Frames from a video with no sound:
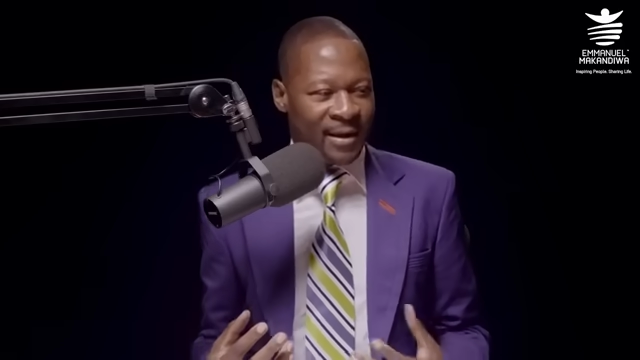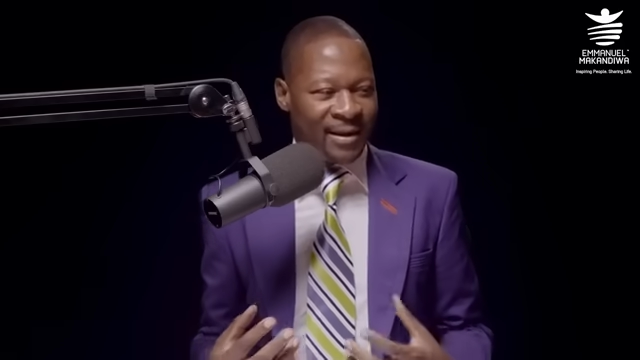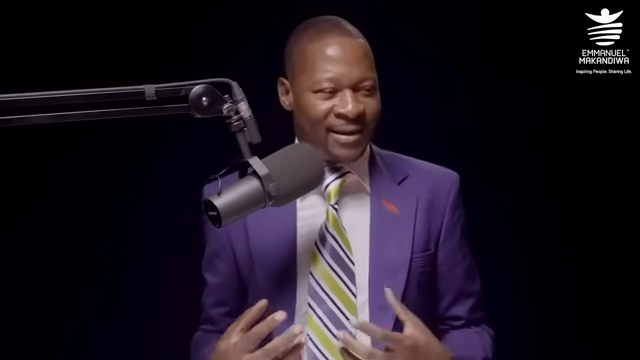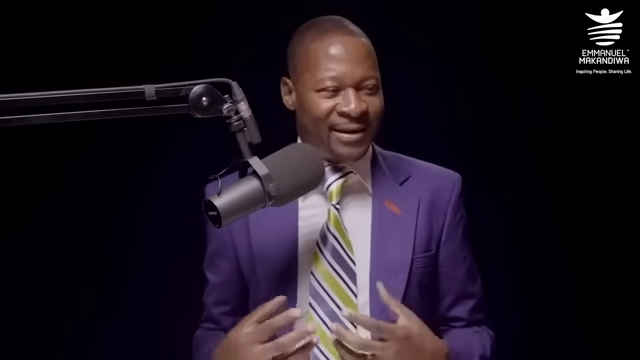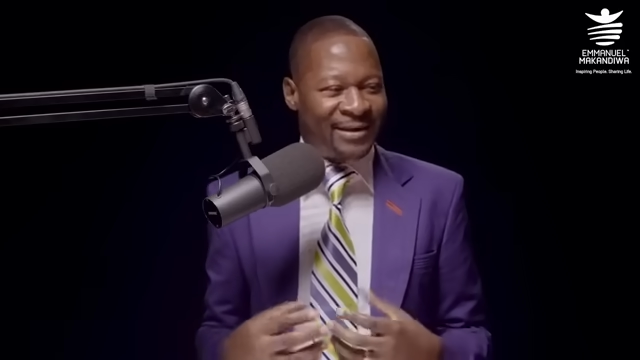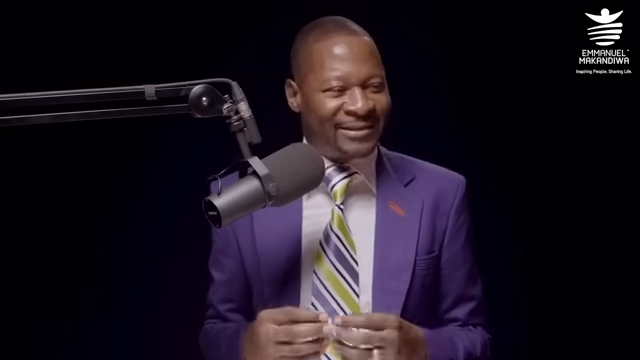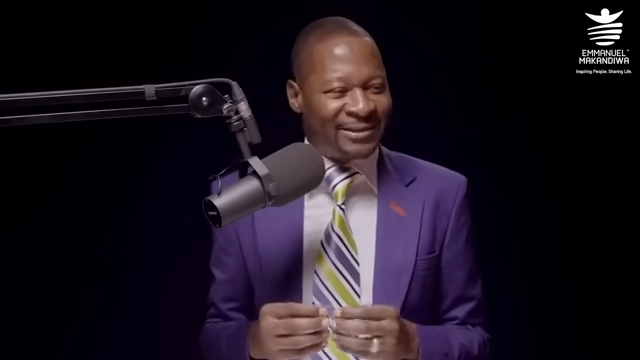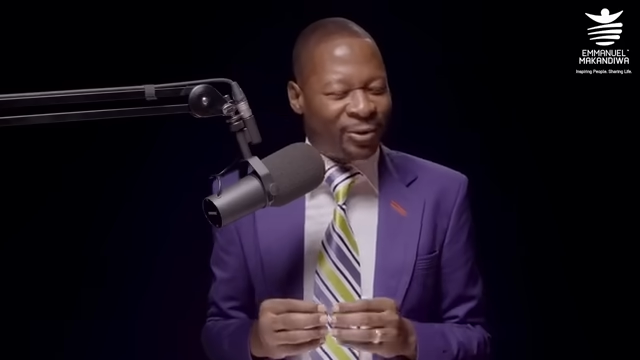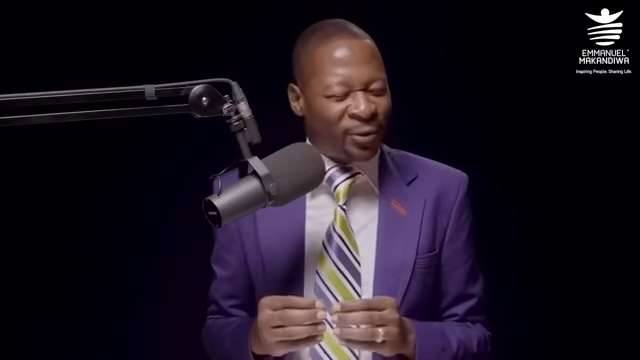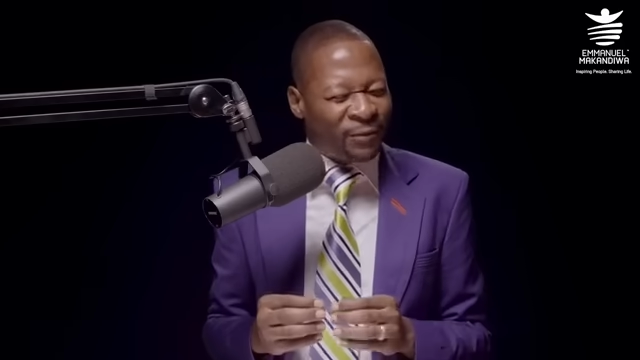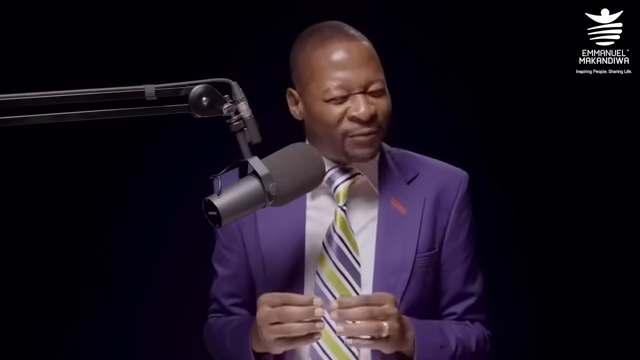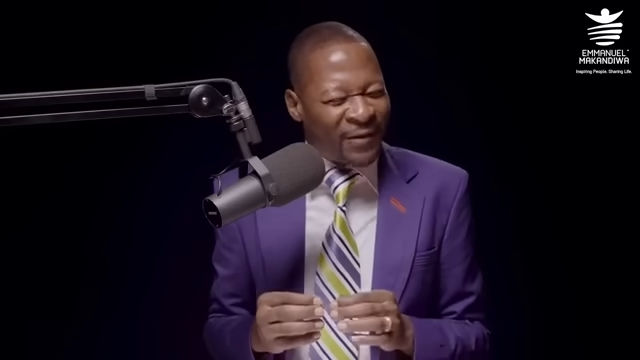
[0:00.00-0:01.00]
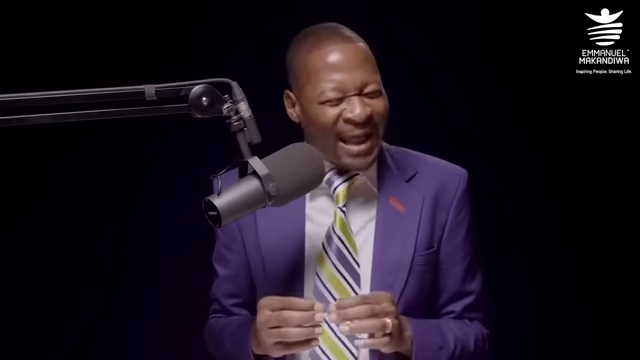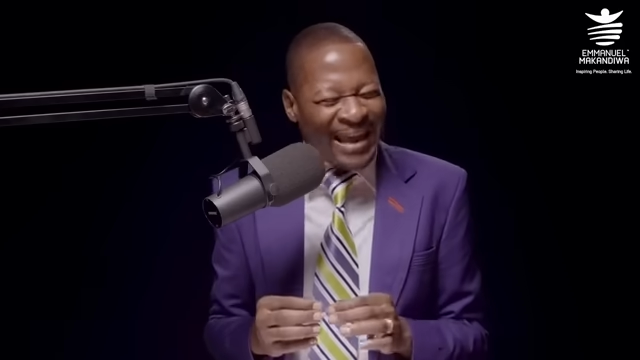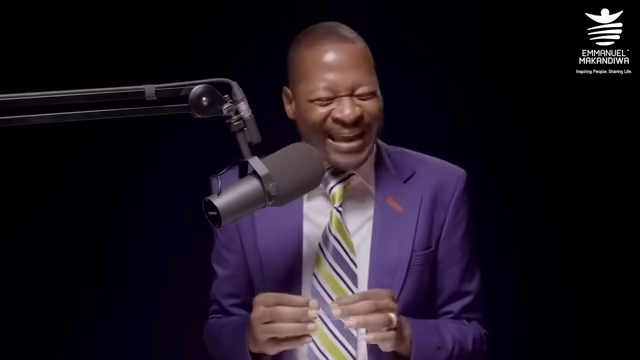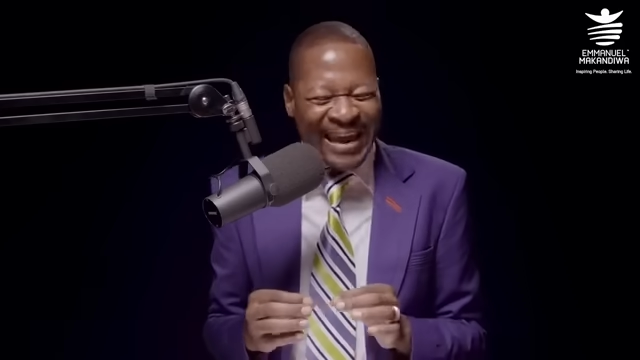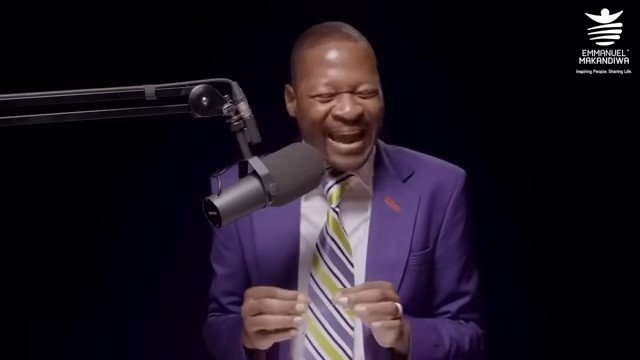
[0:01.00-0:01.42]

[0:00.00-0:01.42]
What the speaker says: He's sort of like